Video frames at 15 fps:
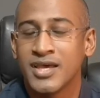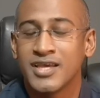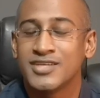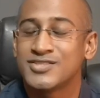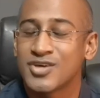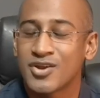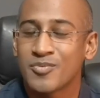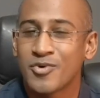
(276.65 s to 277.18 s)

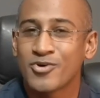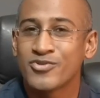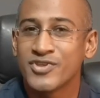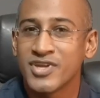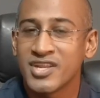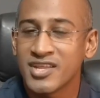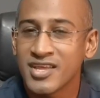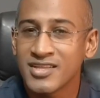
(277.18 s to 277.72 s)
It's not about
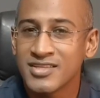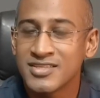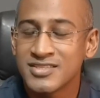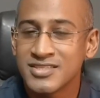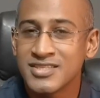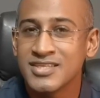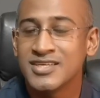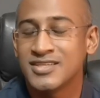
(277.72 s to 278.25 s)
the Red
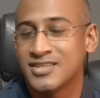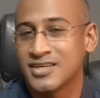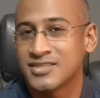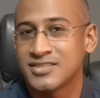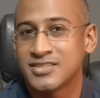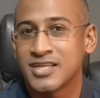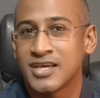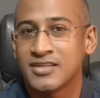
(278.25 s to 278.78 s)
Sea
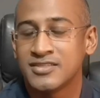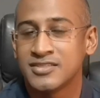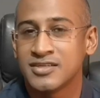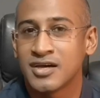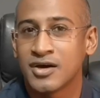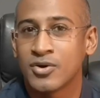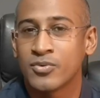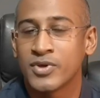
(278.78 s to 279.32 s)
that stands
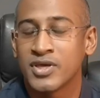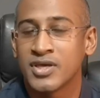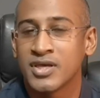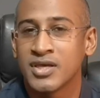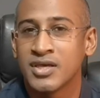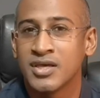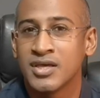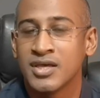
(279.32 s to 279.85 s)
in our way.